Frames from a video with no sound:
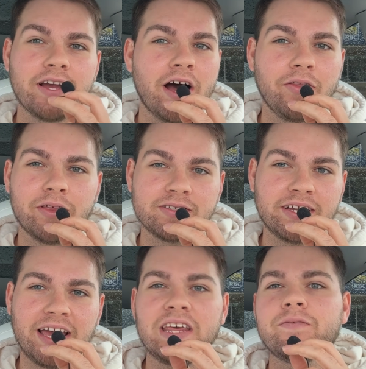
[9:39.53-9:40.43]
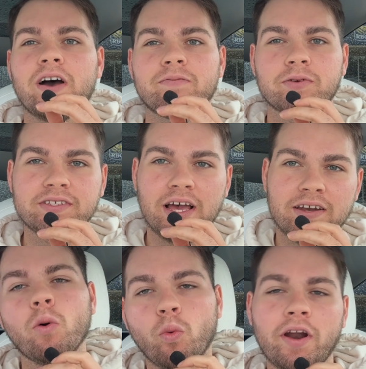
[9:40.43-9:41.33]
health is like
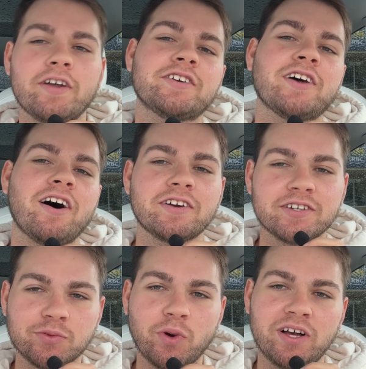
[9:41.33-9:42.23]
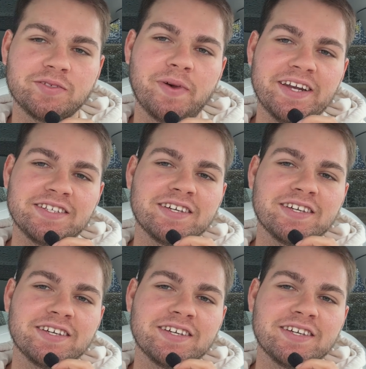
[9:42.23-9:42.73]
85%. $100 well spent.